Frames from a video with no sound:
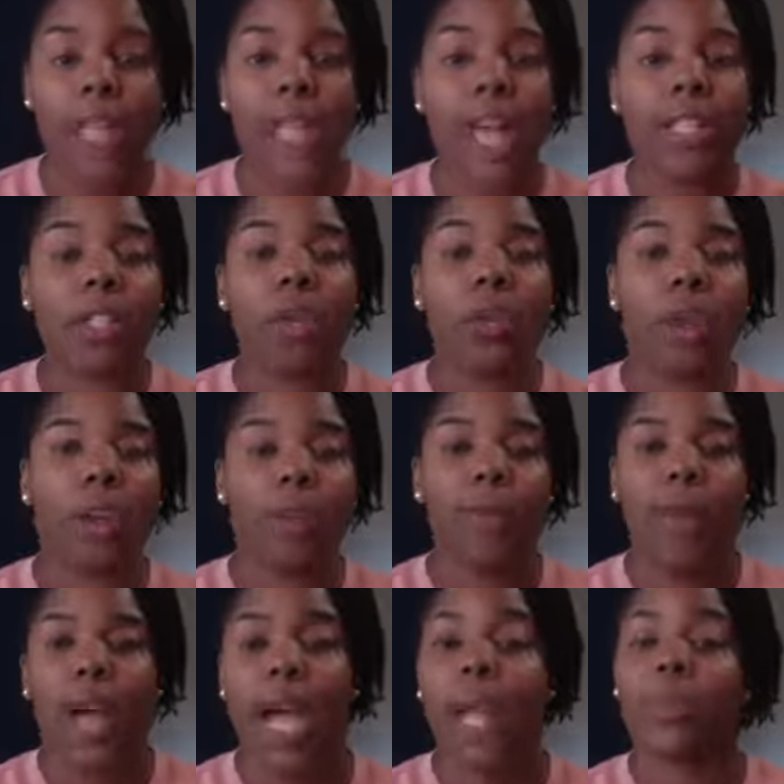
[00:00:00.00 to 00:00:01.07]
That
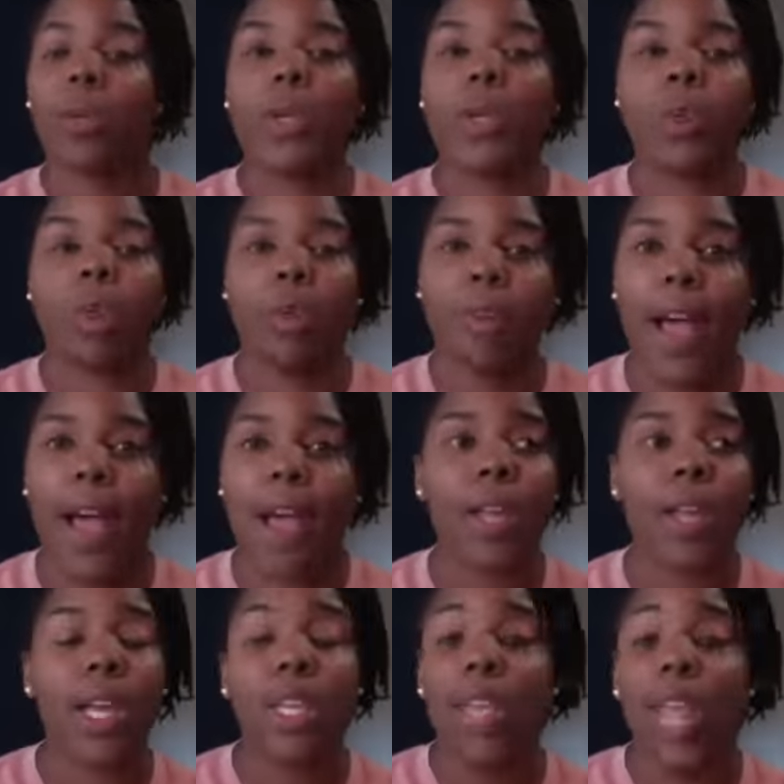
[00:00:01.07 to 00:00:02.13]
235, 325,
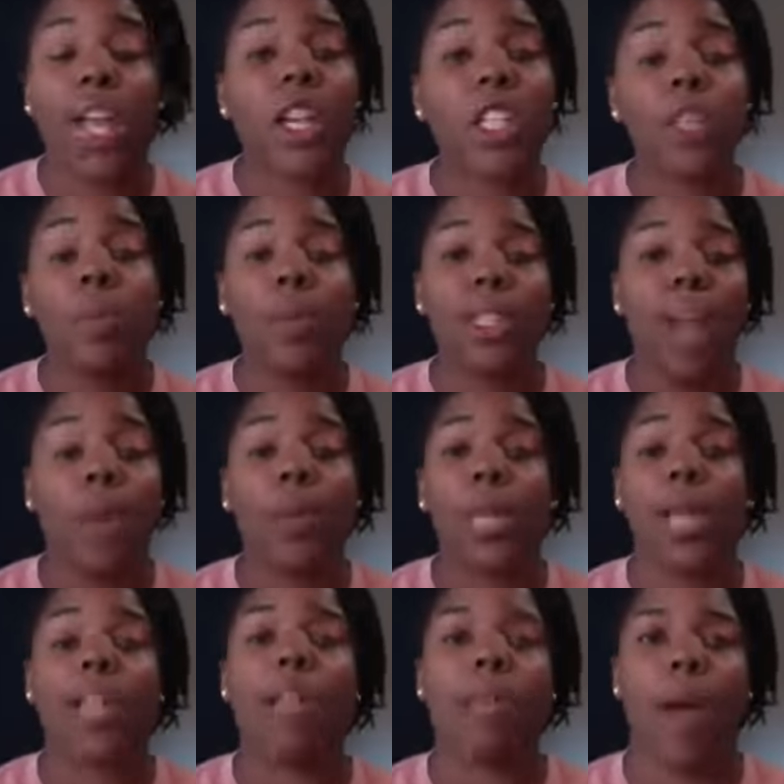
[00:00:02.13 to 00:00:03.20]
they could have spent that with
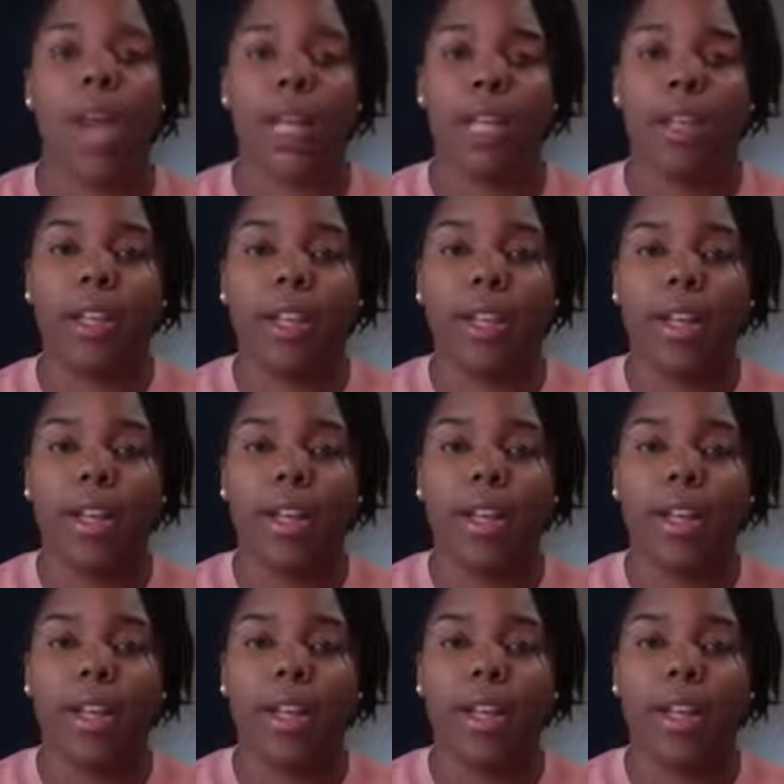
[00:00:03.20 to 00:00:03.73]
anybody.